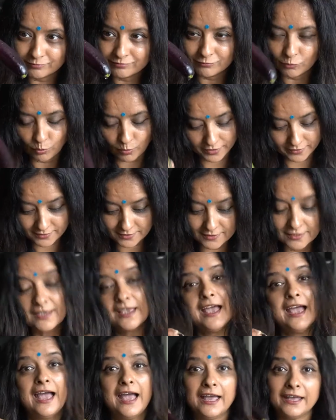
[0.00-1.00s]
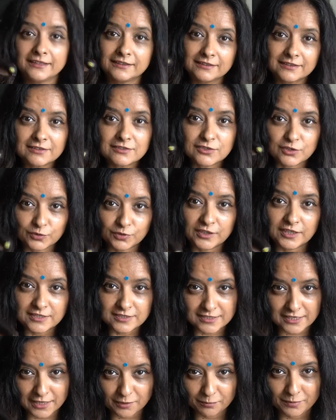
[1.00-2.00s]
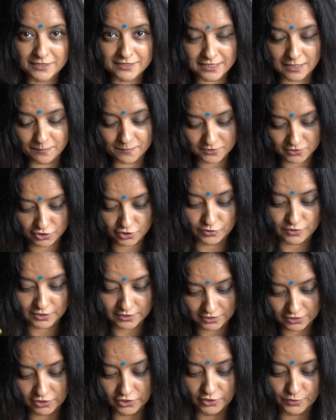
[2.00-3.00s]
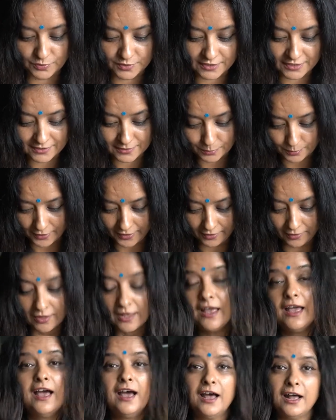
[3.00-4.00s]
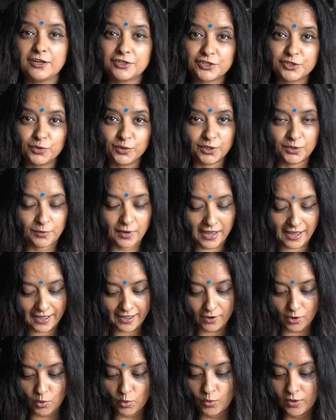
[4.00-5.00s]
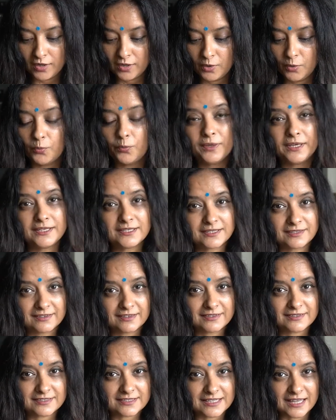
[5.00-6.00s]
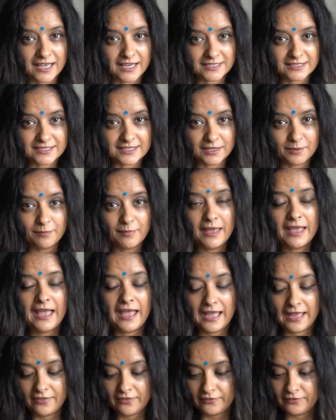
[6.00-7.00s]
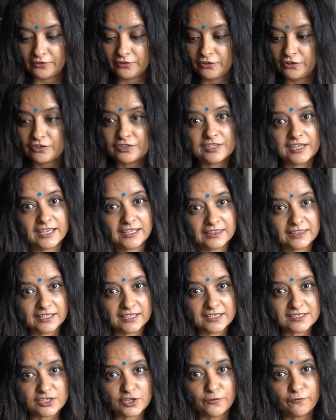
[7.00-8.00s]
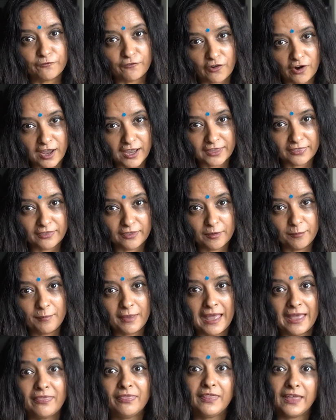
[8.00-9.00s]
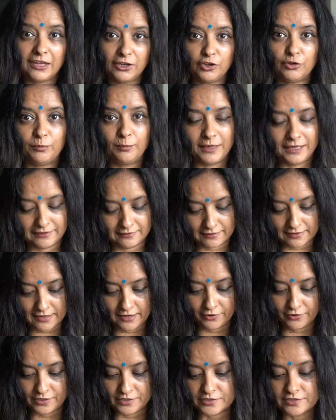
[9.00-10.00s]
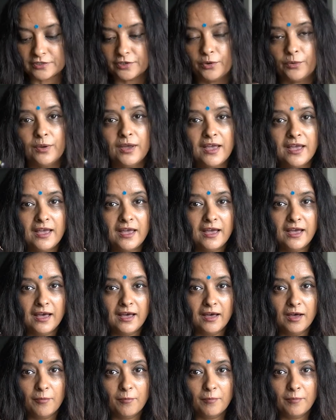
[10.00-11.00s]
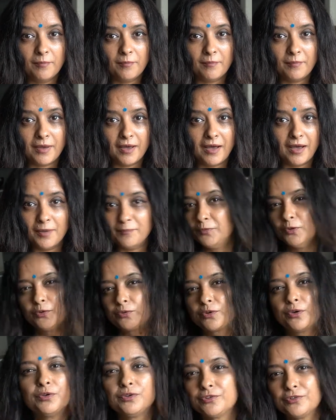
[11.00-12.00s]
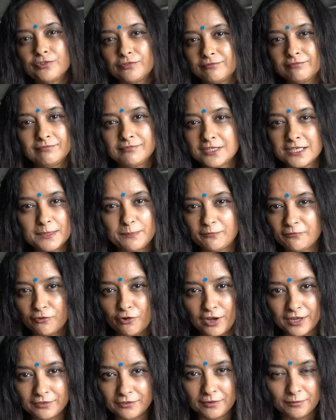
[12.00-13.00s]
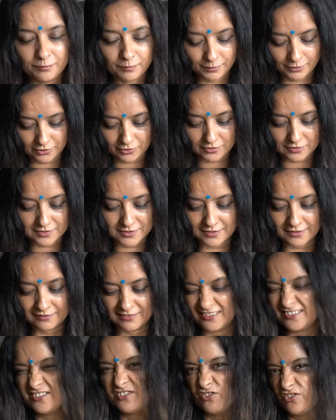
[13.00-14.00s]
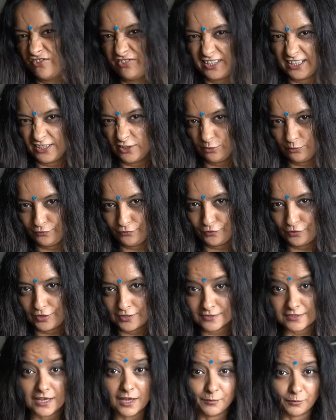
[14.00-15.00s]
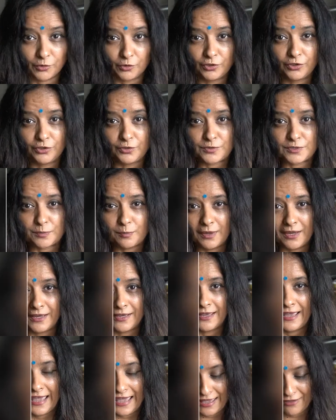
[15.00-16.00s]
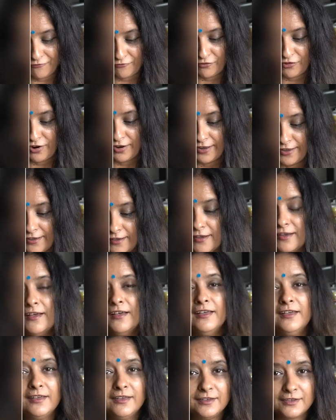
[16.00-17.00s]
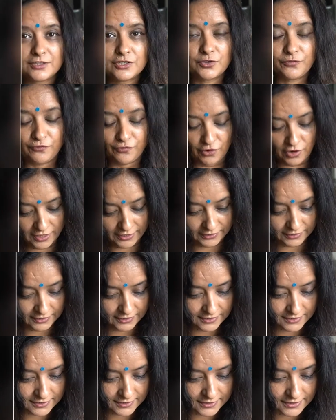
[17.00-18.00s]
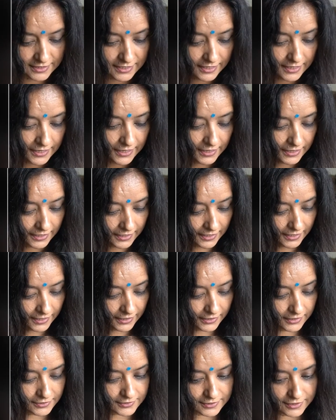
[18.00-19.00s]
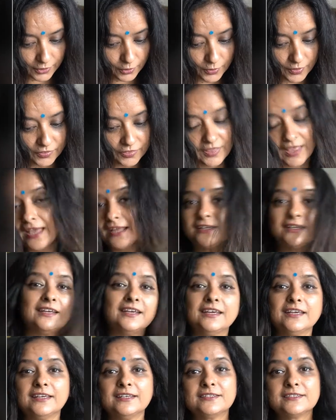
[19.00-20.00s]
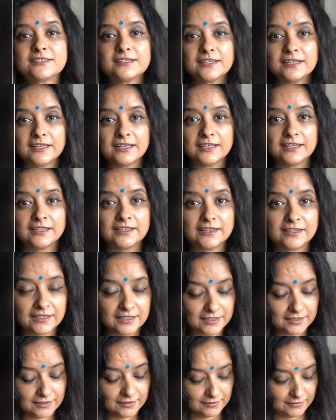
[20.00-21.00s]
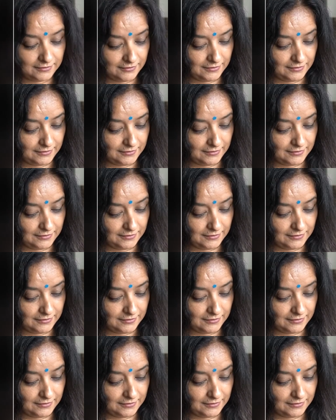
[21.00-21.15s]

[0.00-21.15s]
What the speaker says: ones, and so these can be substituted and used as well. I'll show you how we slice them, and you take these, you fry them, and then you make the curry. So I'm not going to deep fry them because it's not really good for us. I'm going to use my air fryer to fry these. So that is the